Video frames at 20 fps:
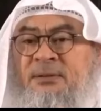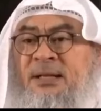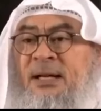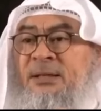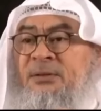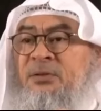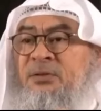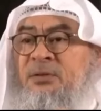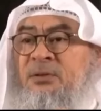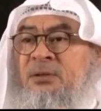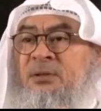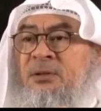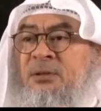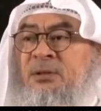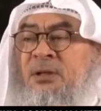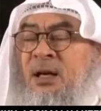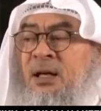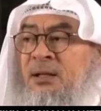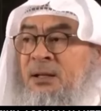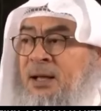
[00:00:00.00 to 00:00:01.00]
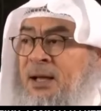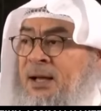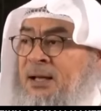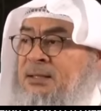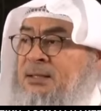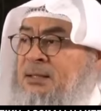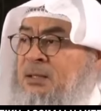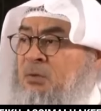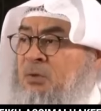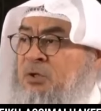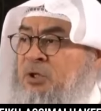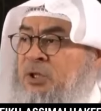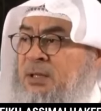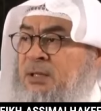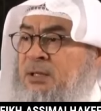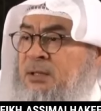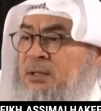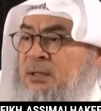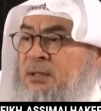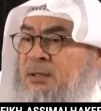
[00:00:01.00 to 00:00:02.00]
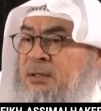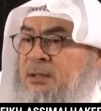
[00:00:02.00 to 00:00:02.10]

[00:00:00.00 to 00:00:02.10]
that Allah Azza wa Jal